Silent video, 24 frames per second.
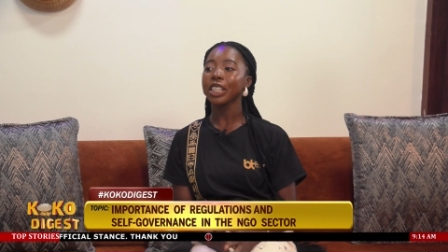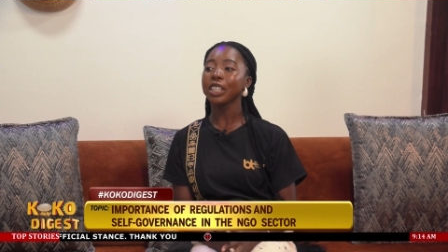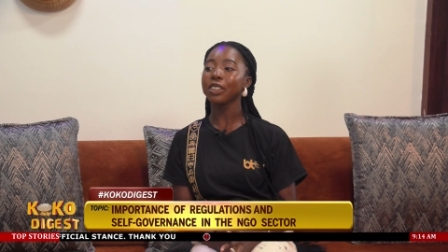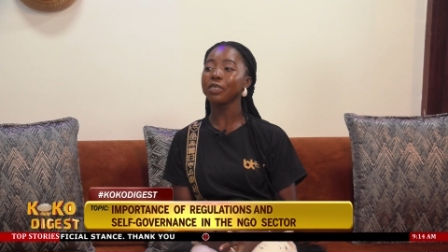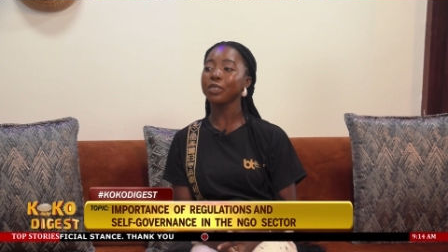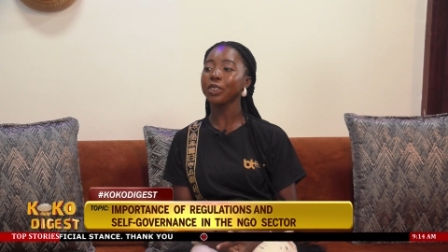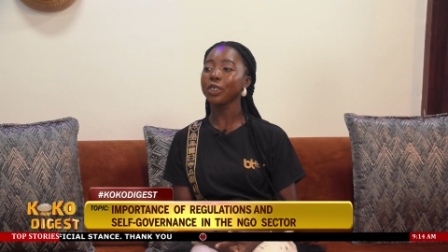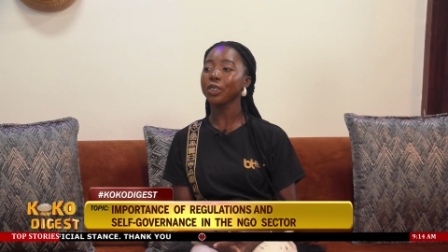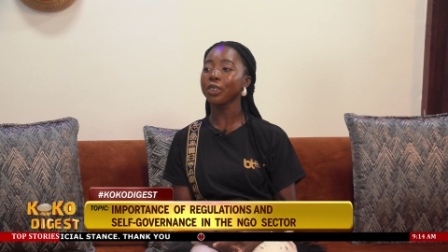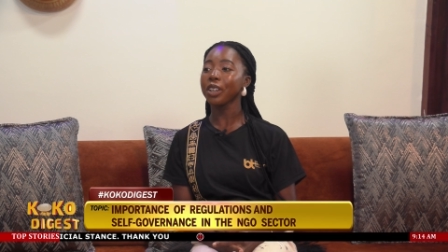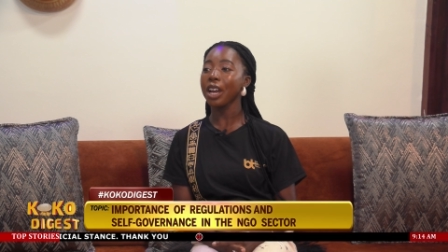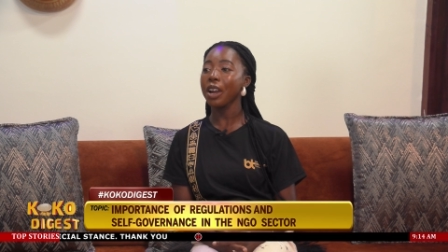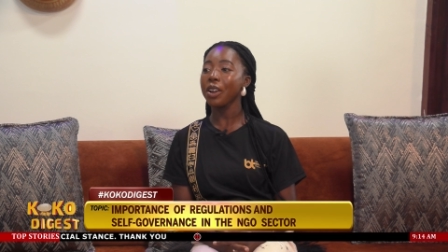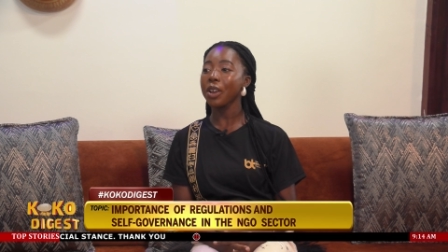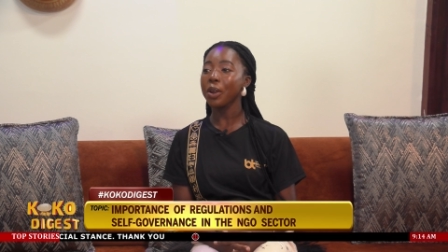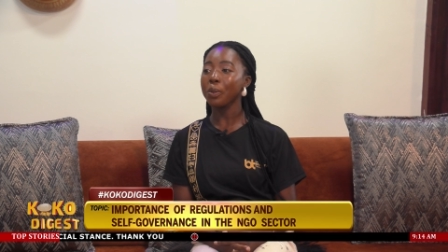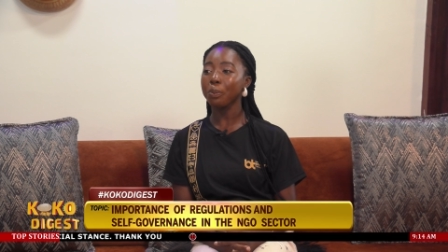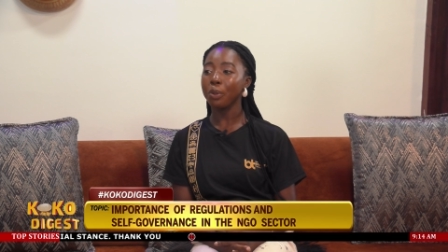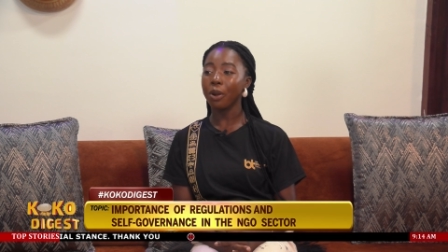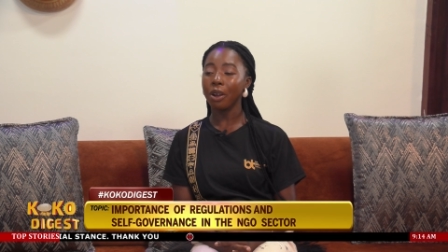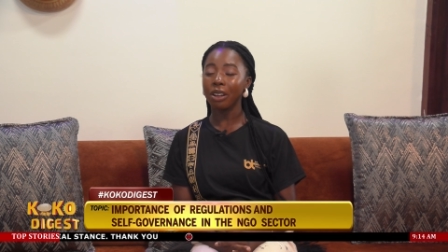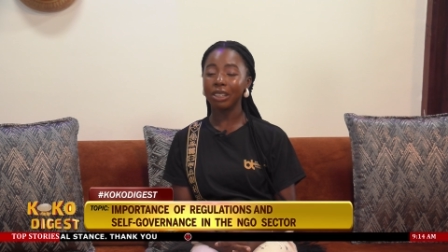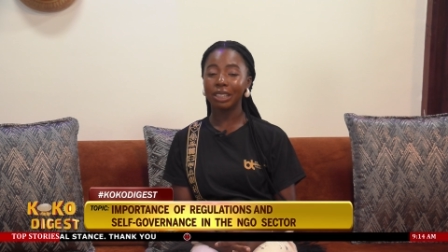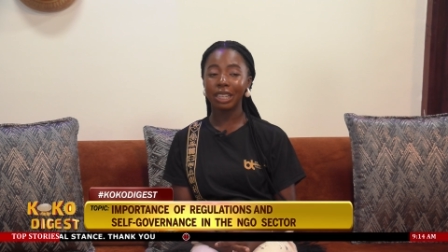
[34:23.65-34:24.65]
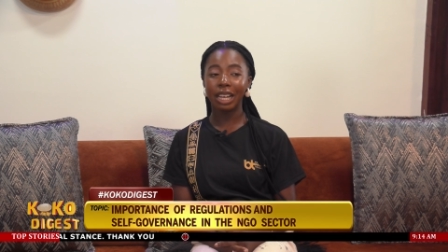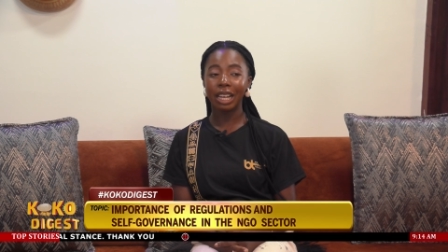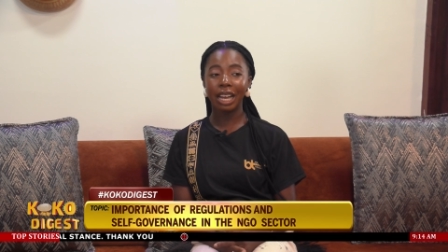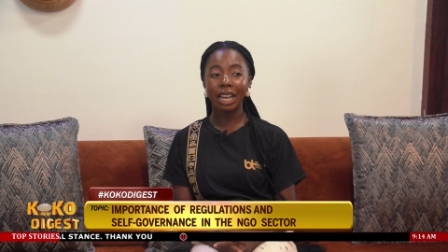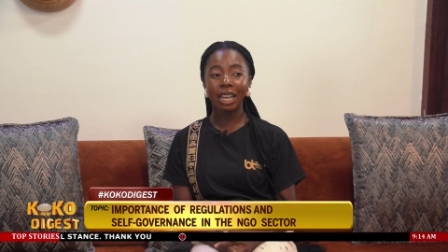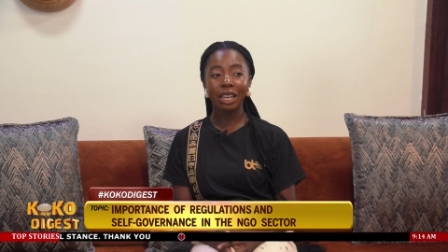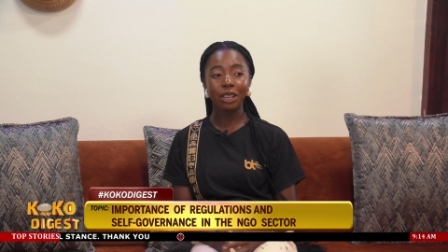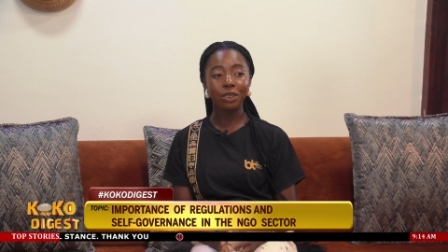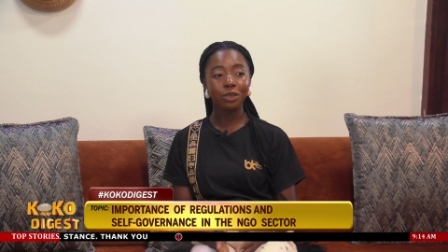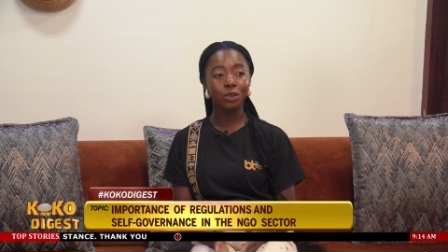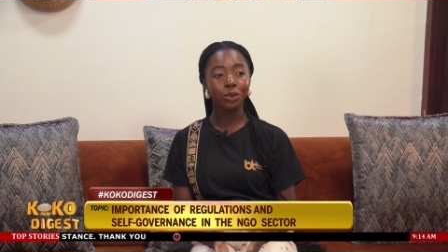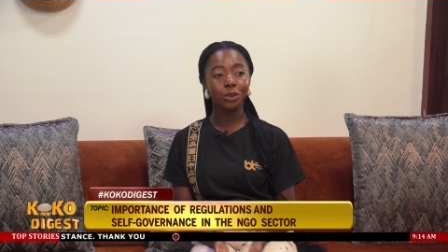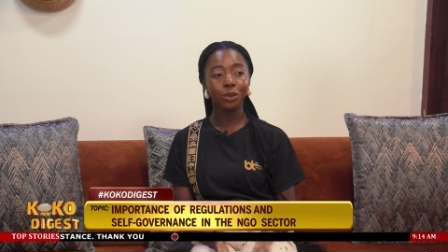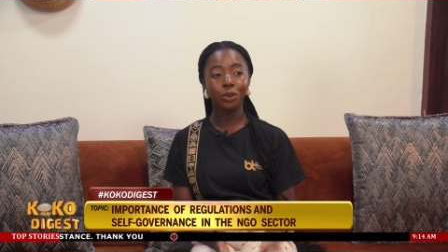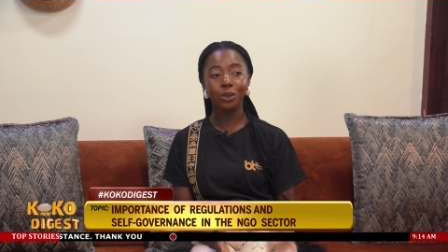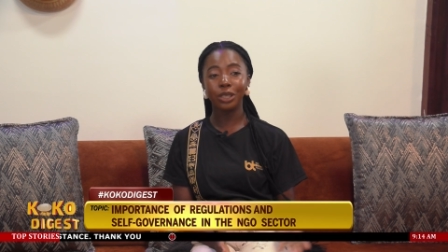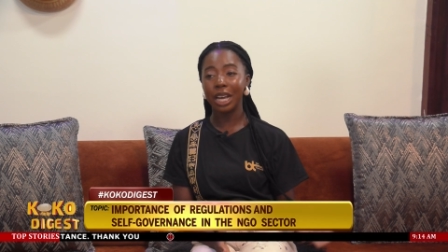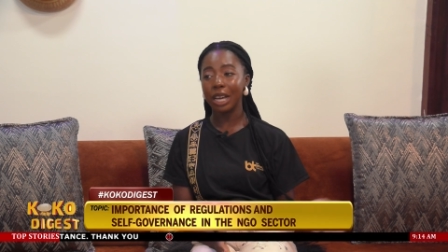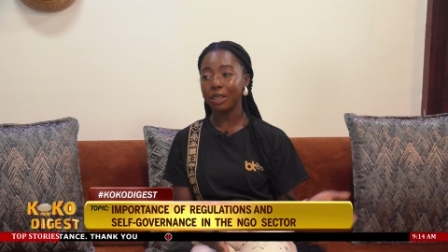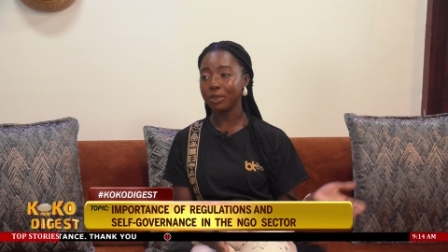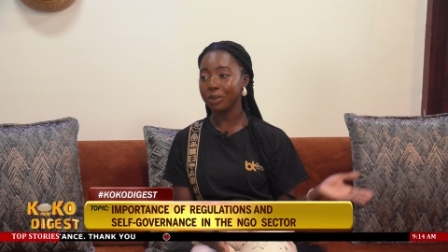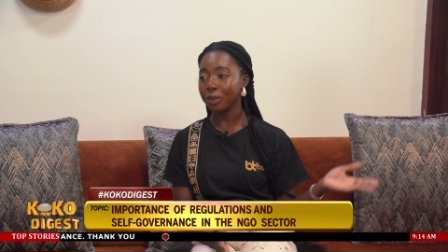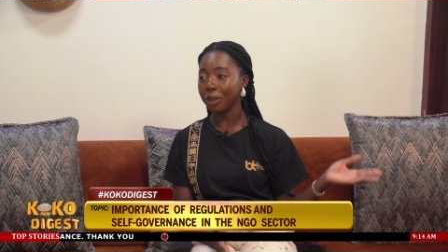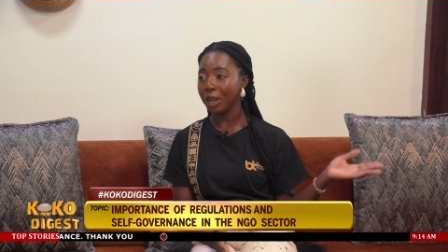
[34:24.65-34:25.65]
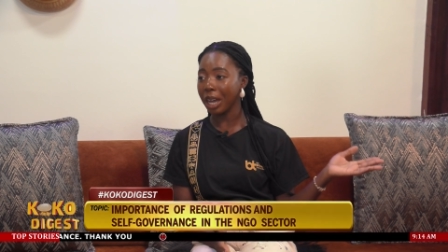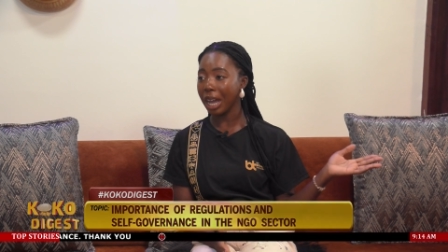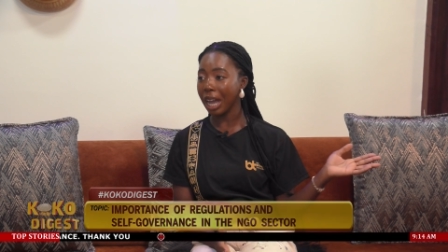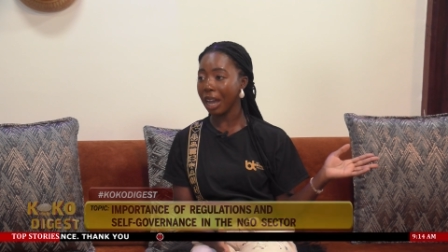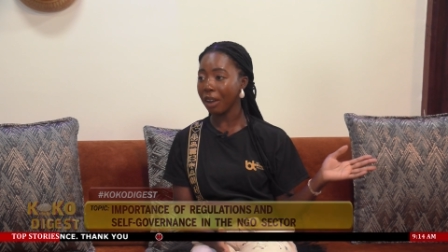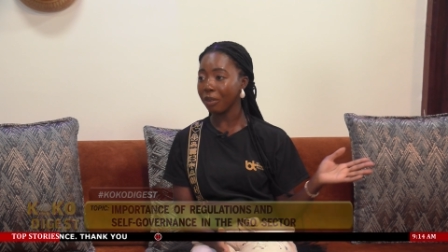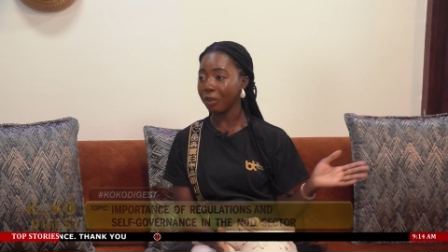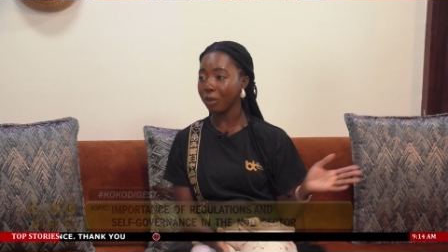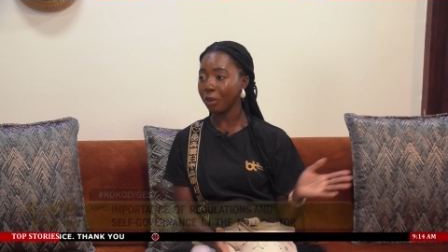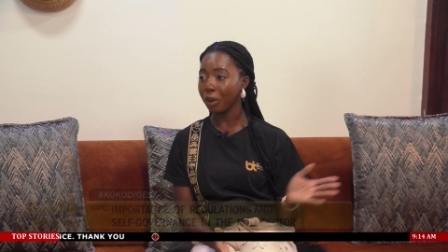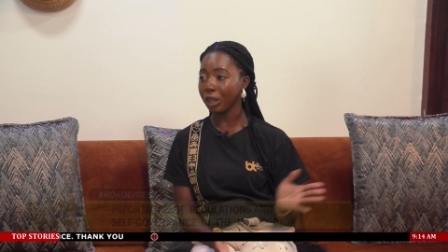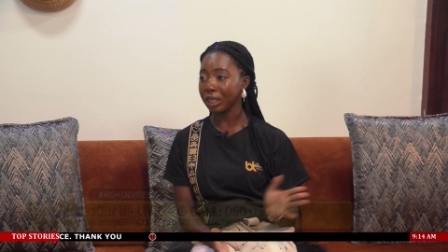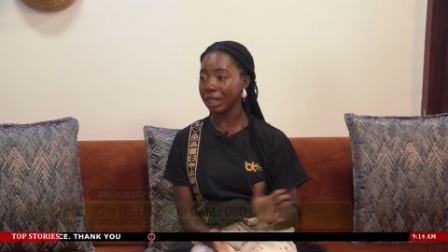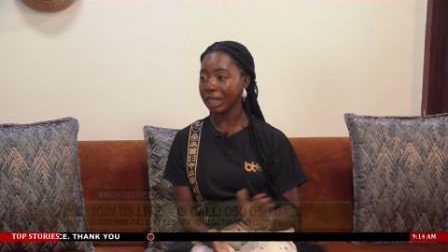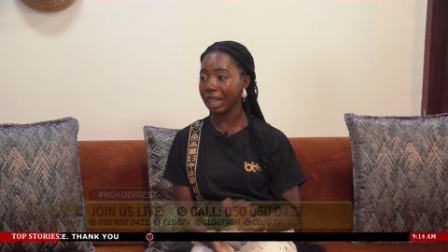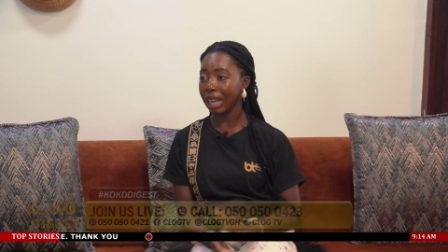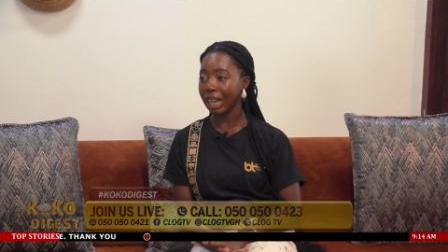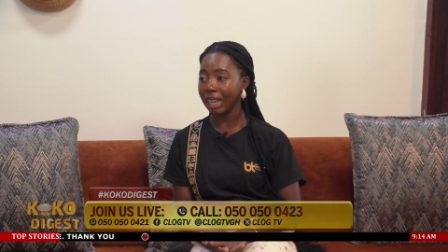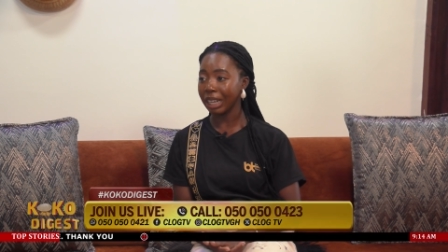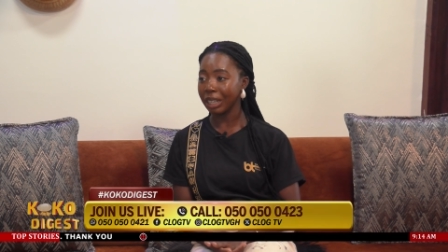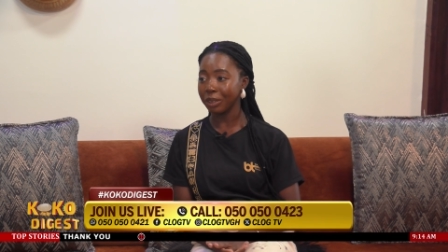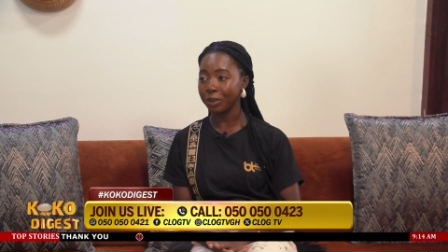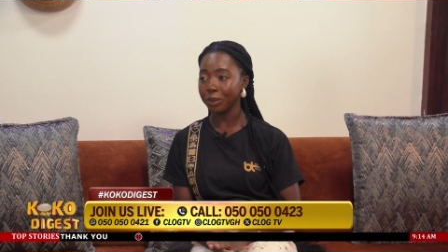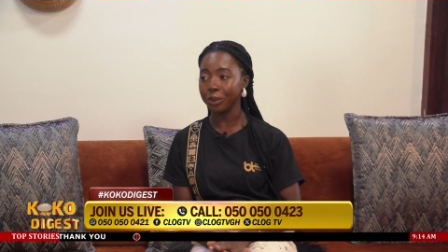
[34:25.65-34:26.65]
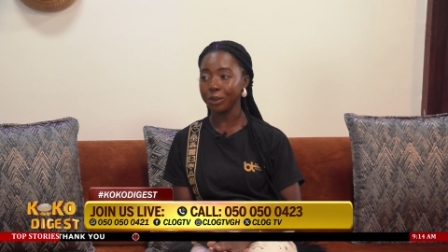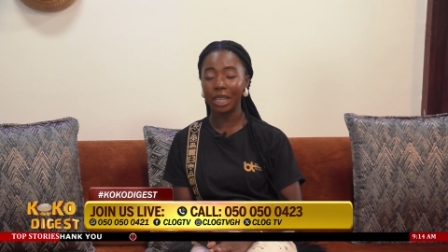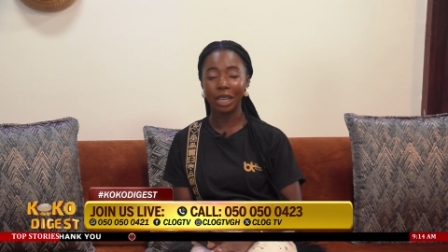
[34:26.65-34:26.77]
if you go report that a school does not have water, a mm -hmm.